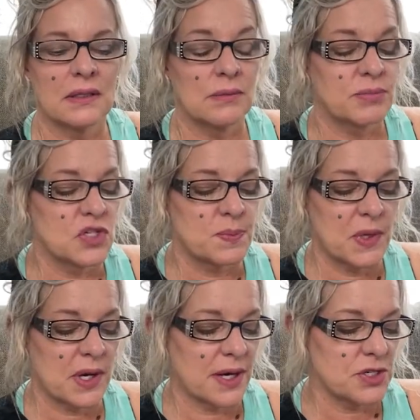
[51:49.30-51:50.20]
just
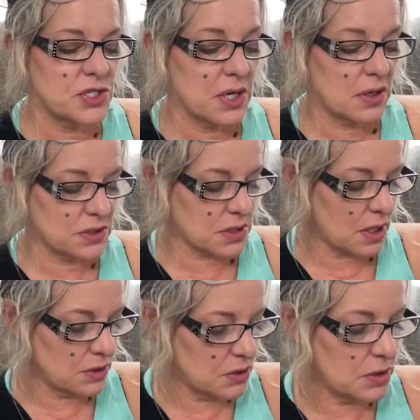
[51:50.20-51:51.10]
put on a show.
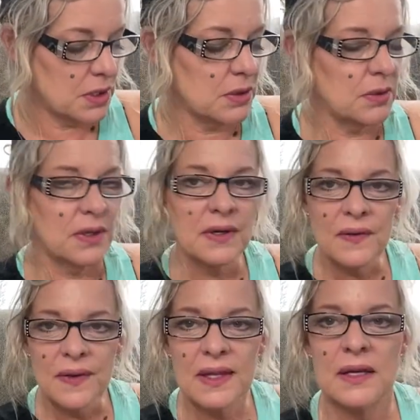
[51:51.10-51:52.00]
That's all you do.
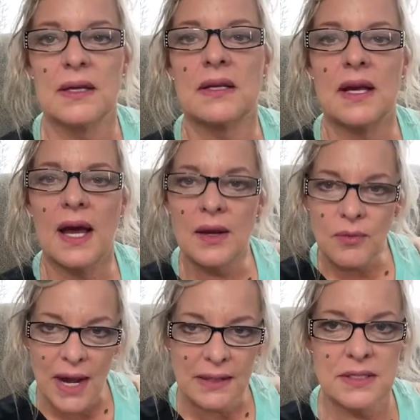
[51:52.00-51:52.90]
Gotta
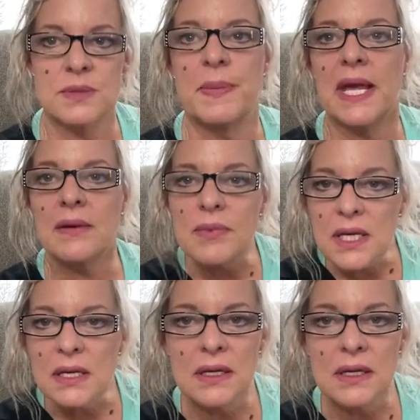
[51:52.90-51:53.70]
rock this baby.